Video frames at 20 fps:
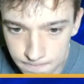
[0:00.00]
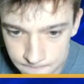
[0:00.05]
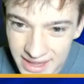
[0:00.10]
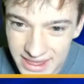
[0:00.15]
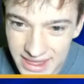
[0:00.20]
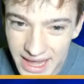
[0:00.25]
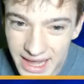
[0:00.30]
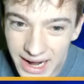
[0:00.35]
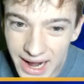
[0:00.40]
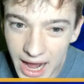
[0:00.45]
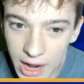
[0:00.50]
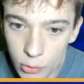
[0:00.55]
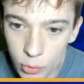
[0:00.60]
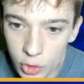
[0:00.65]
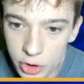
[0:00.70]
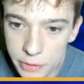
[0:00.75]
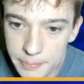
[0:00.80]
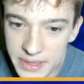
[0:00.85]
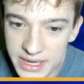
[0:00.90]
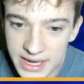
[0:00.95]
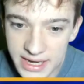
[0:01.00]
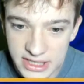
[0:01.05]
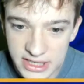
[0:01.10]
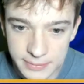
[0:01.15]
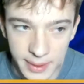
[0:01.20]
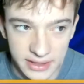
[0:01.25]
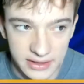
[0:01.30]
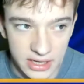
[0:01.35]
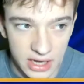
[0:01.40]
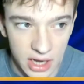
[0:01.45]
then I would be
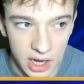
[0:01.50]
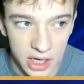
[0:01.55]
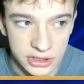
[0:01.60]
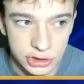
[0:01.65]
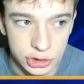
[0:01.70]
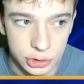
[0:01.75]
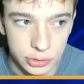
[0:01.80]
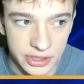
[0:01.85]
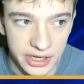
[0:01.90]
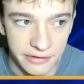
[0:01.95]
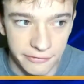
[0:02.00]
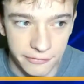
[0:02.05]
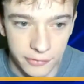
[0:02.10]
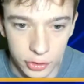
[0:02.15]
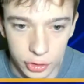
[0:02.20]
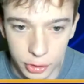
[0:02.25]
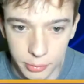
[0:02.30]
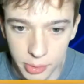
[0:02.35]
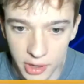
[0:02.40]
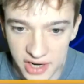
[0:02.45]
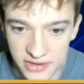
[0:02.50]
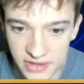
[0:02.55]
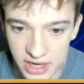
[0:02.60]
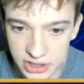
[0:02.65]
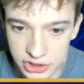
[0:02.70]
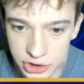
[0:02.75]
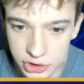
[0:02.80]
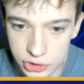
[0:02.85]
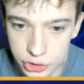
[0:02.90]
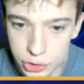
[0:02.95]
expecting us to get further price
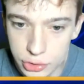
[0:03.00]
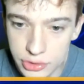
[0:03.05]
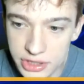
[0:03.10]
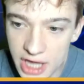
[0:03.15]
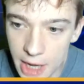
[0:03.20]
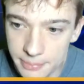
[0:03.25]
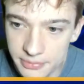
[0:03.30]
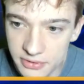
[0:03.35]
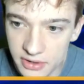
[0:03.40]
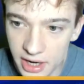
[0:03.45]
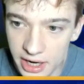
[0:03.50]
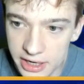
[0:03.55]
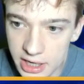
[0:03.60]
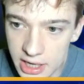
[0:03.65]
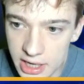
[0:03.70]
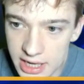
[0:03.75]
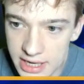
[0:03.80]
action to the upside,